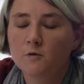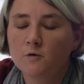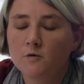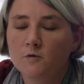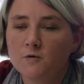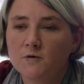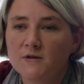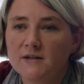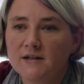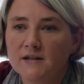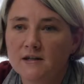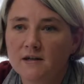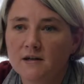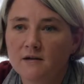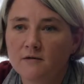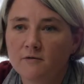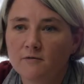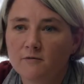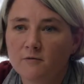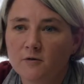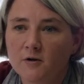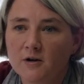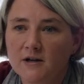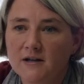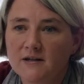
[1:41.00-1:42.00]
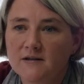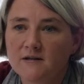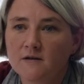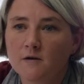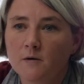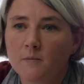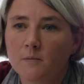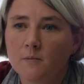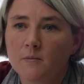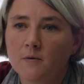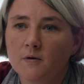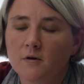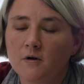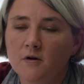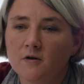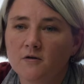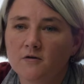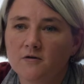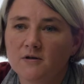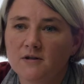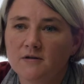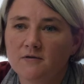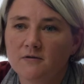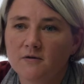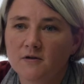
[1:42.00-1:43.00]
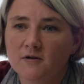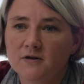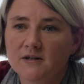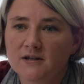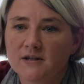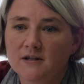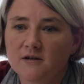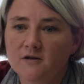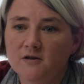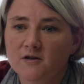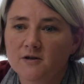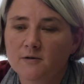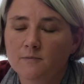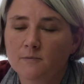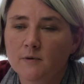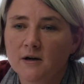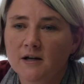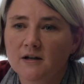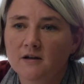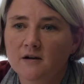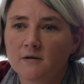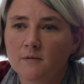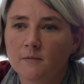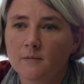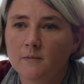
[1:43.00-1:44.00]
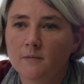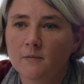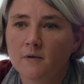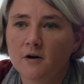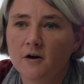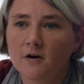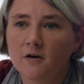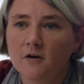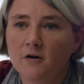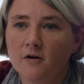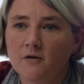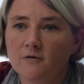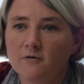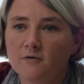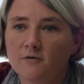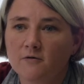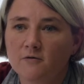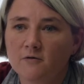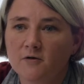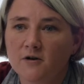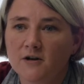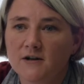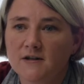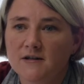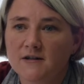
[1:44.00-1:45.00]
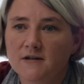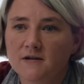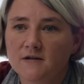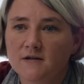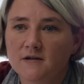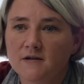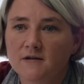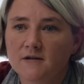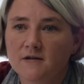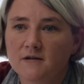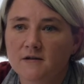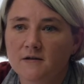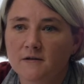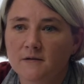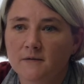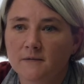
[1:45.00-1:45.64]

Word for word: using, for example, the difference in the spectrum uh, of the fluorescence.